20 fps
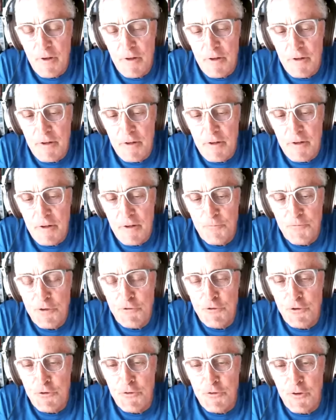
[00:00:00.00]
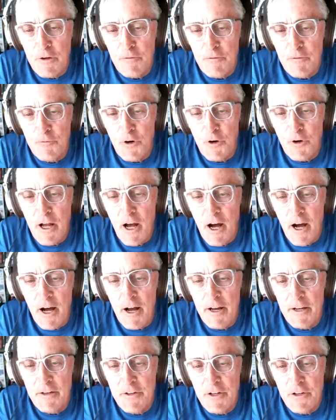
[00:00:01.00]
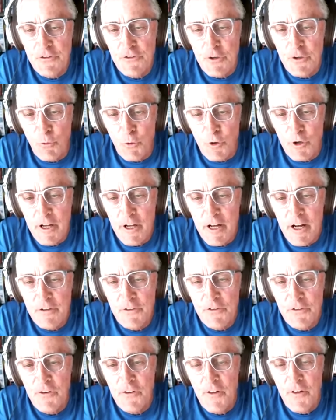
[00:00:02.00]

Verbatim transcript: uh, featured really high intensity workouts.